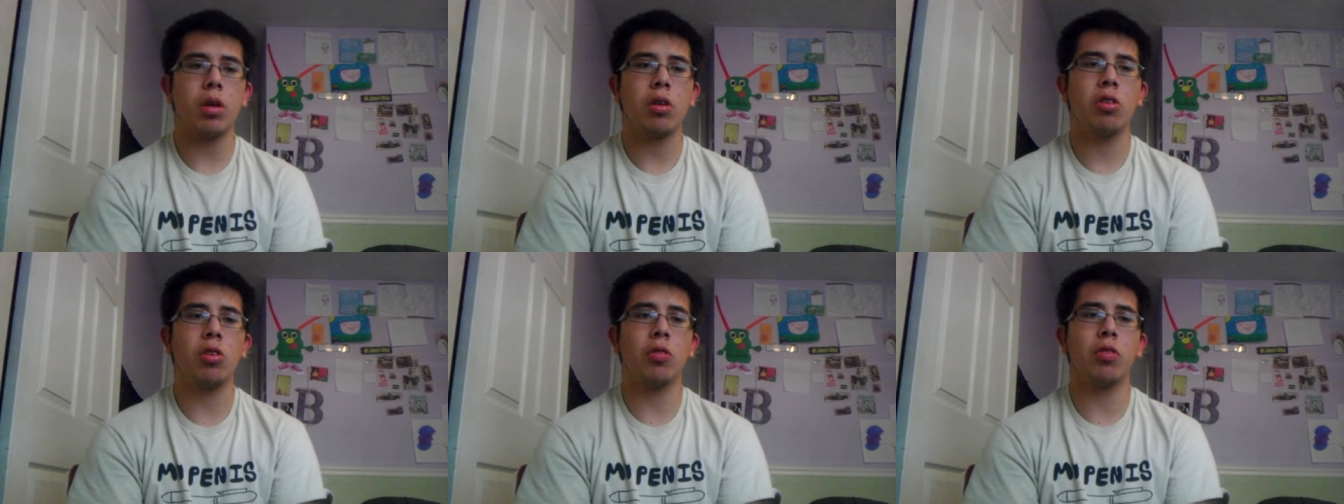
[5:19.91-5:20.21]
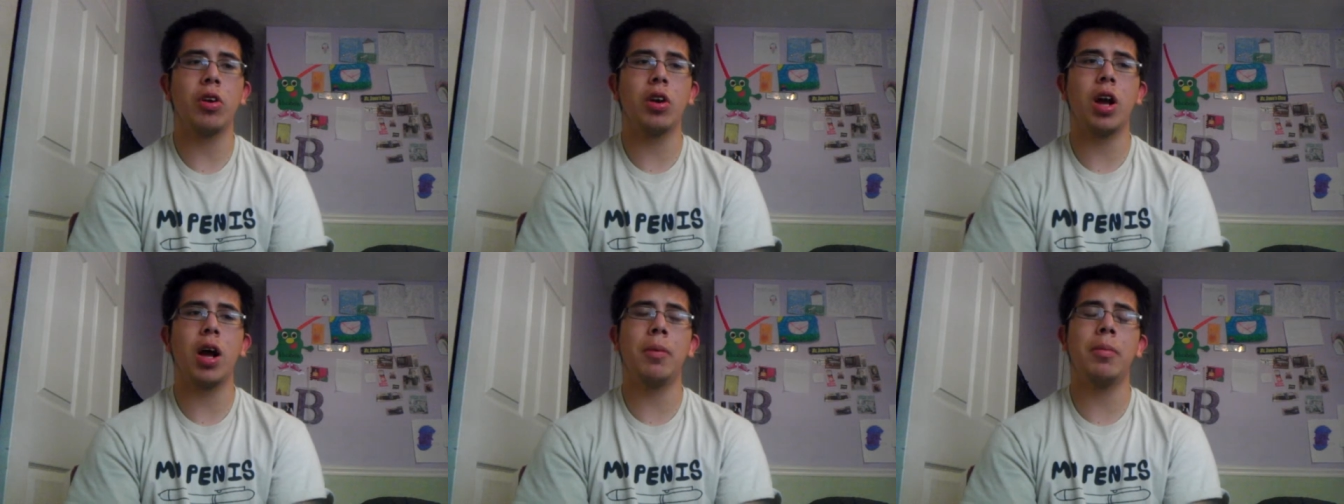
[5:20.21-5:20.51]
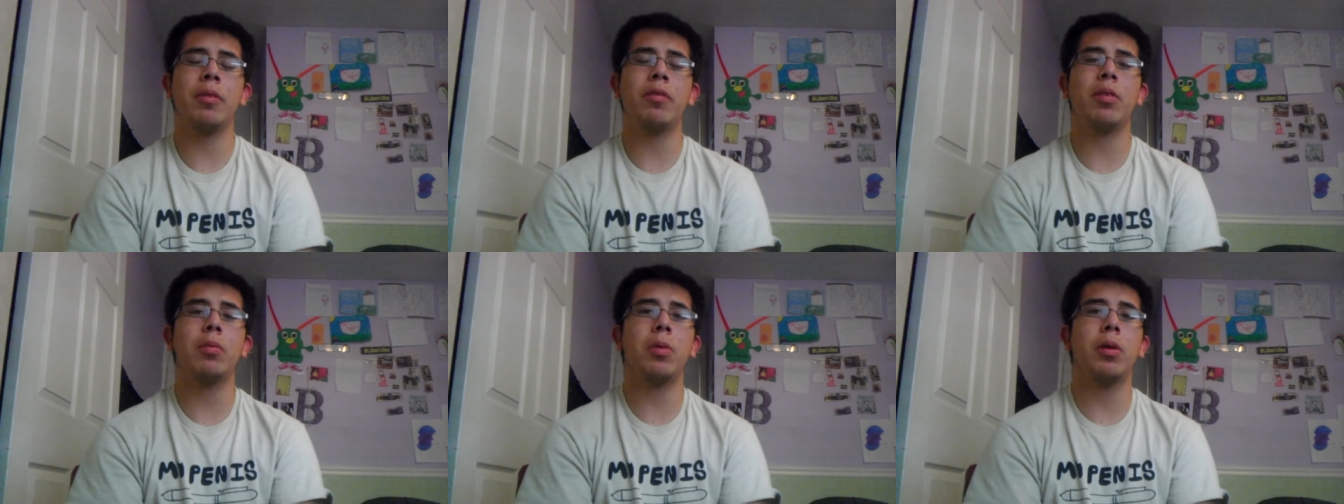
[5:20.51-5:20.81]
So if you're
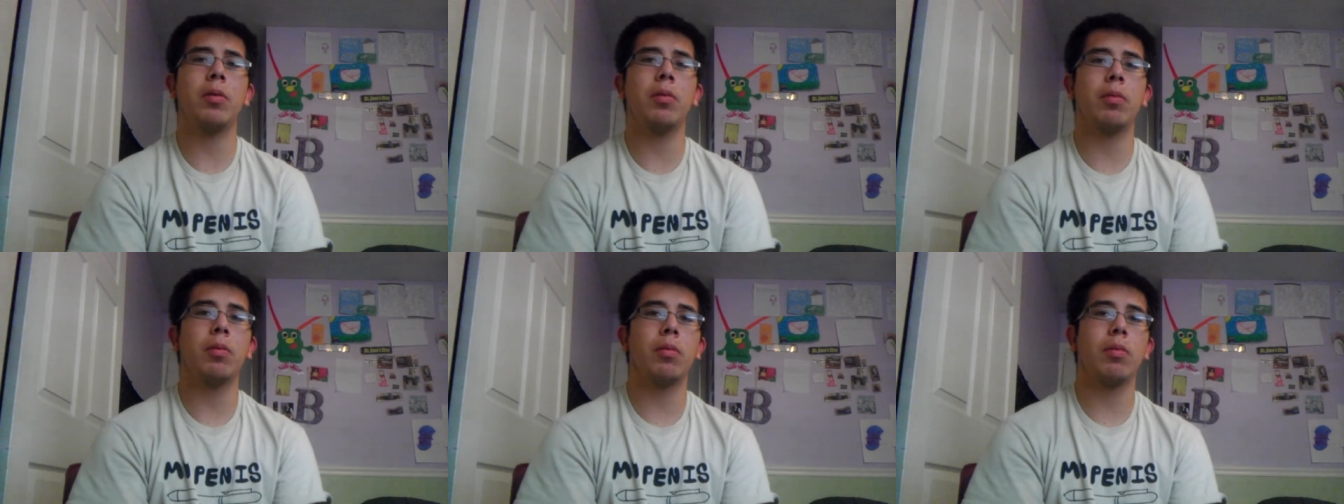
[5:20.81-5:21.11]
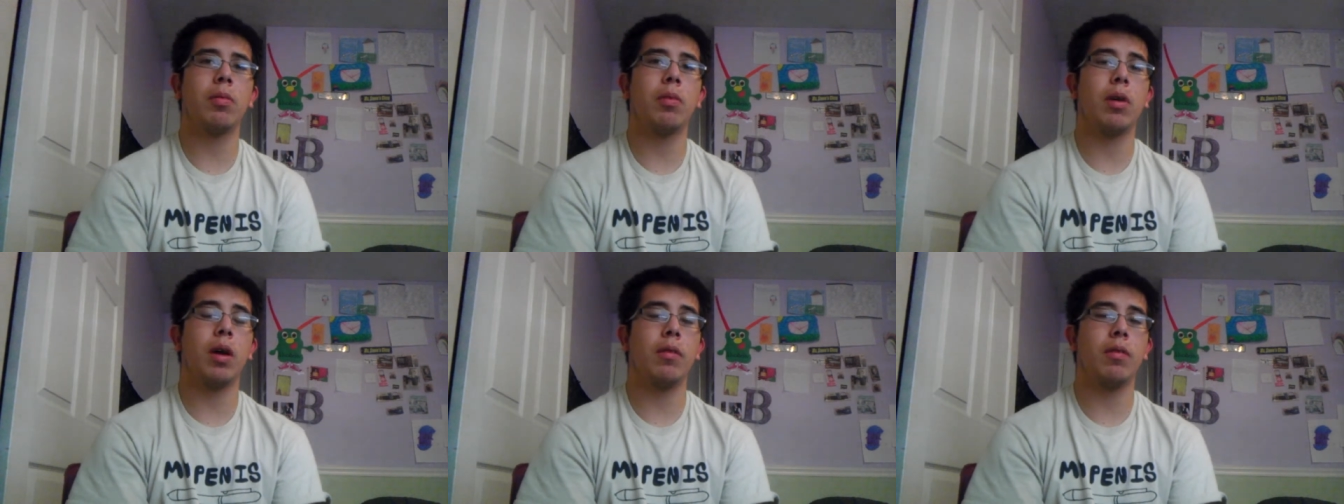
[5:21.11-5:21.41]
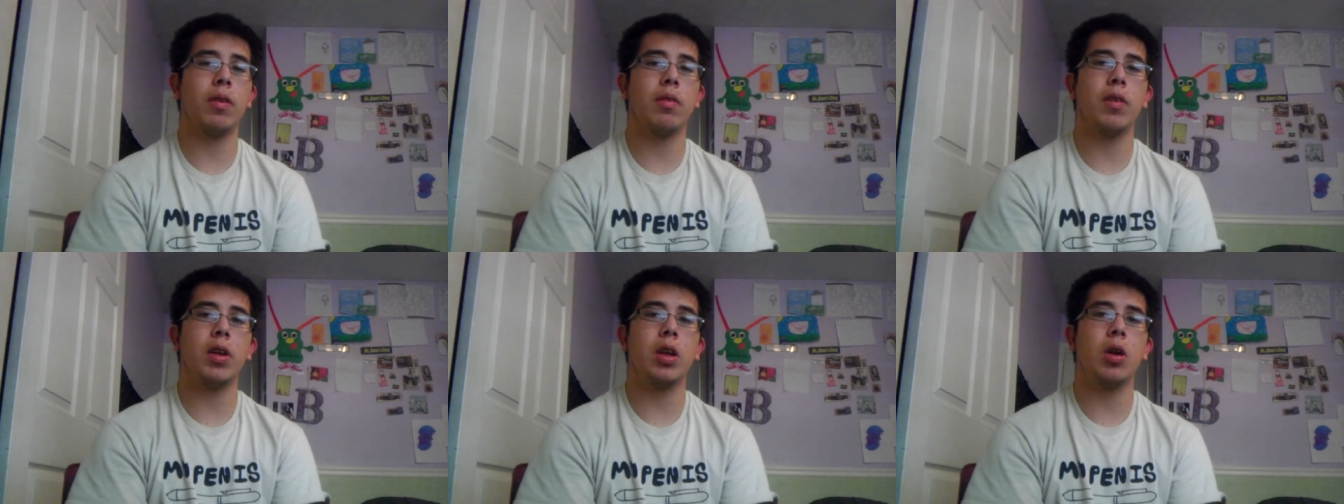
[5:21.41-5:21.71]
coming from a
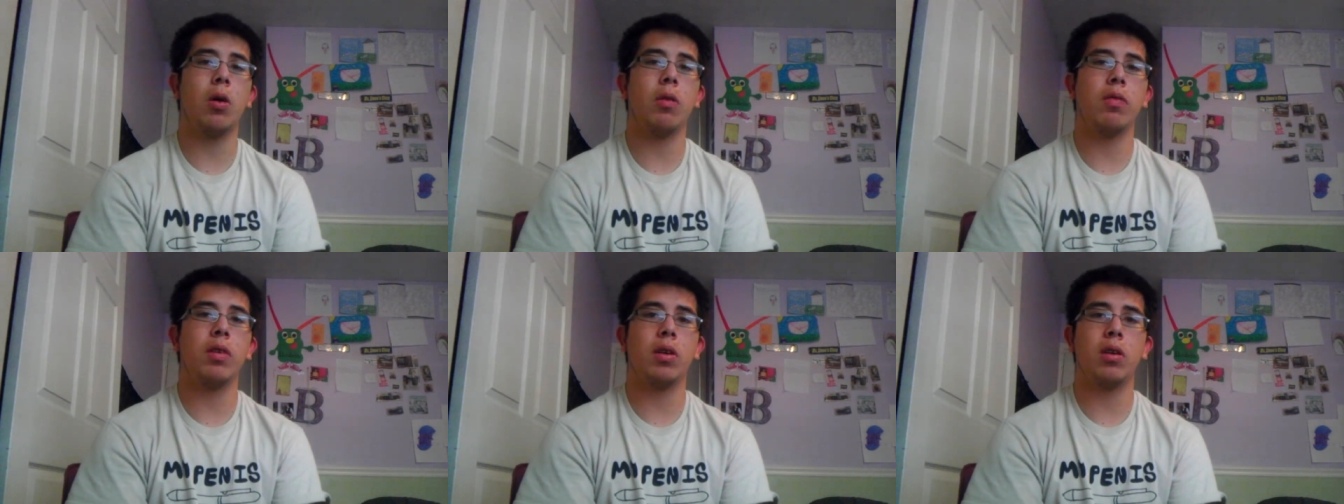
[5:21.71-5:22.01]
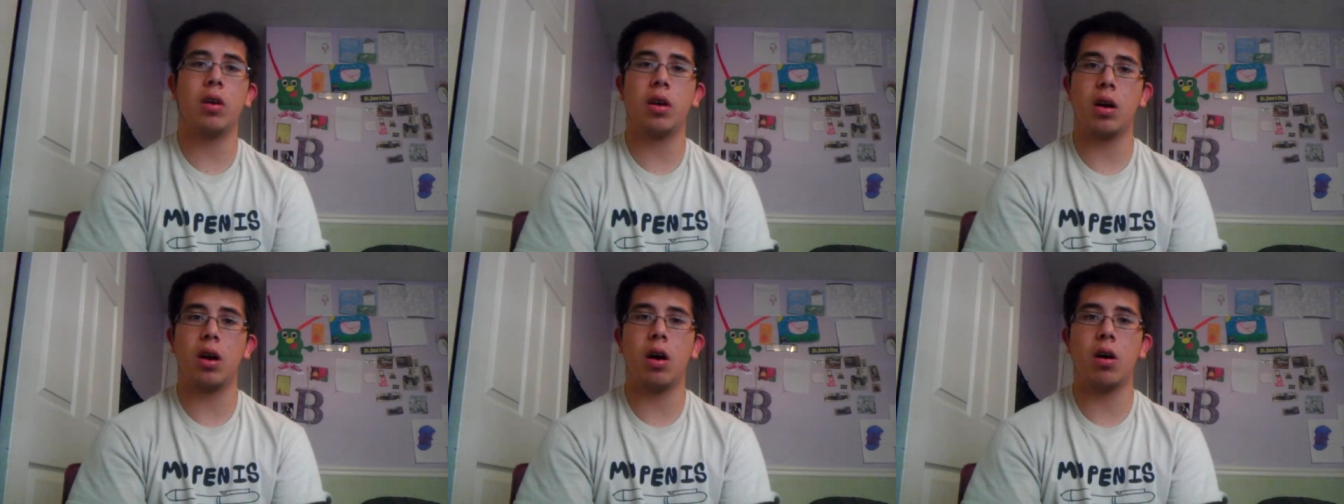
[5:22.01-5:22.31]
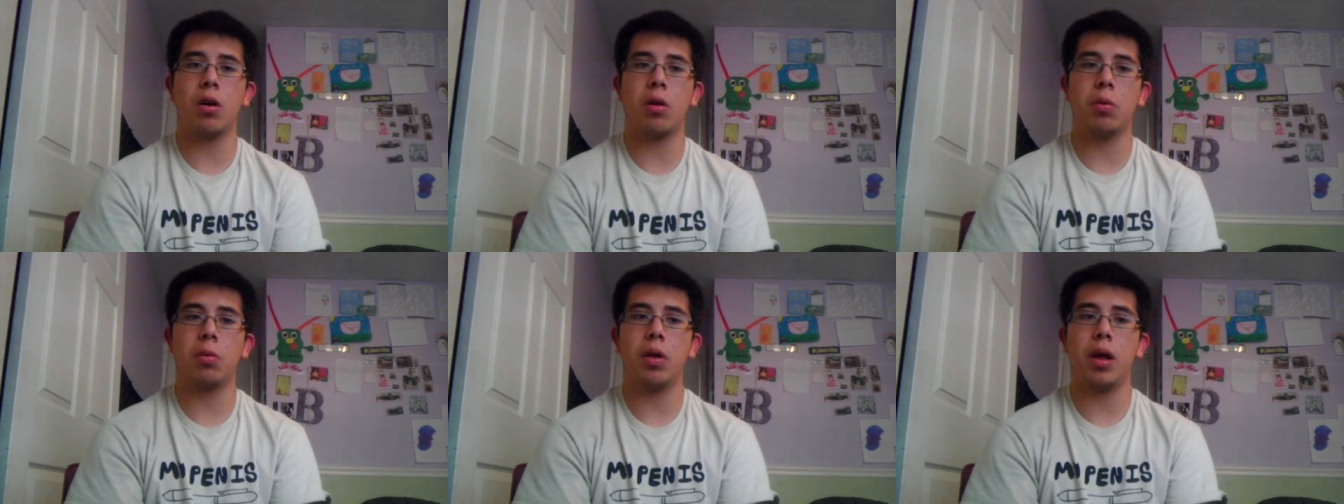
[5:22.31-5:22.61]
Vivinova or a
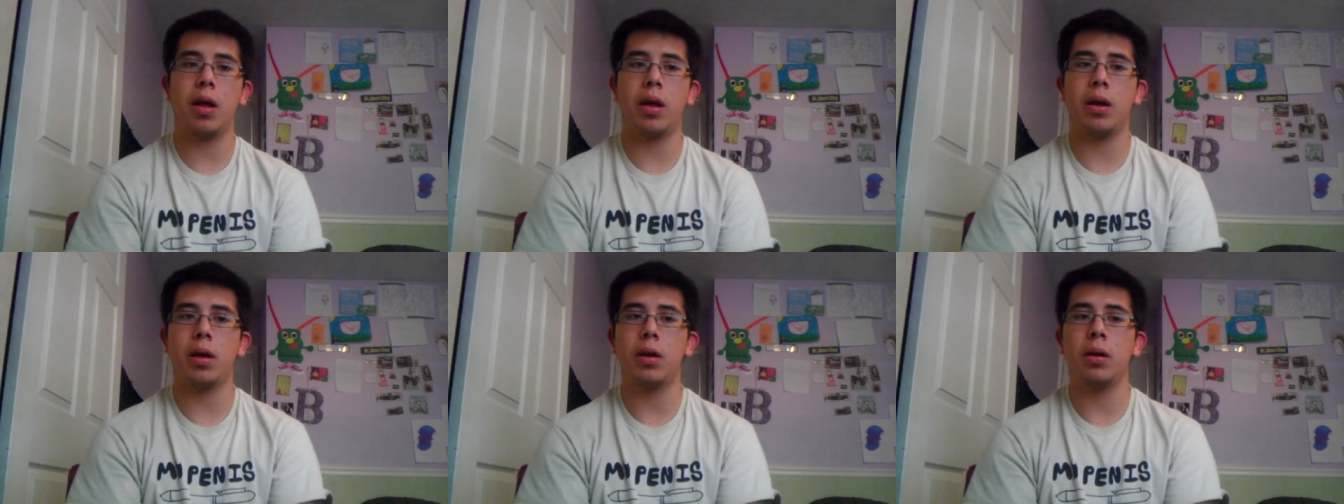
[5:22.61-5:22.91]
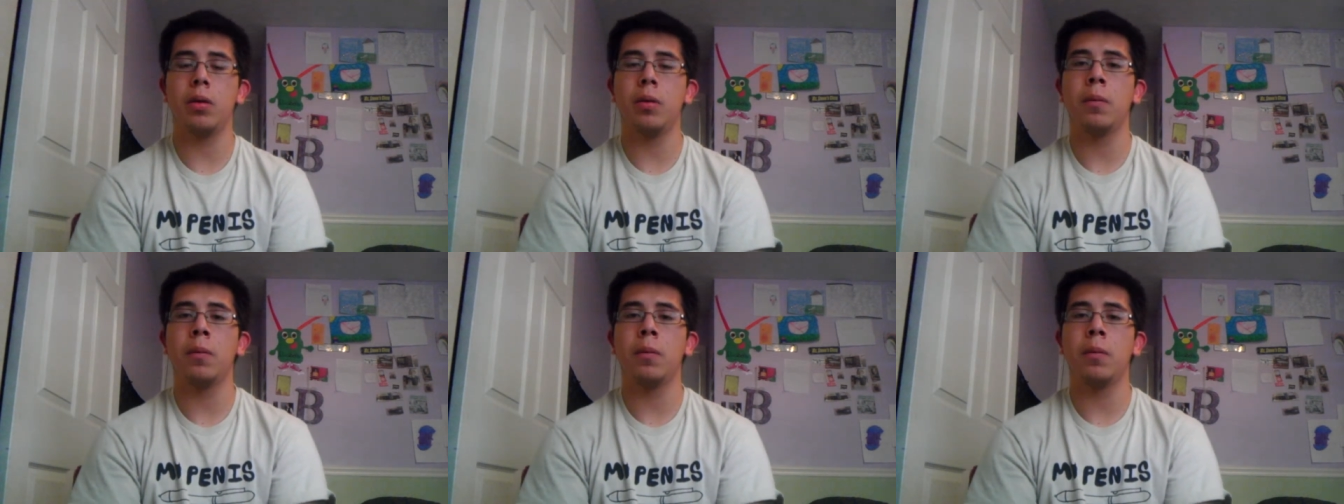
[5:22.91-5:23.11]
Protank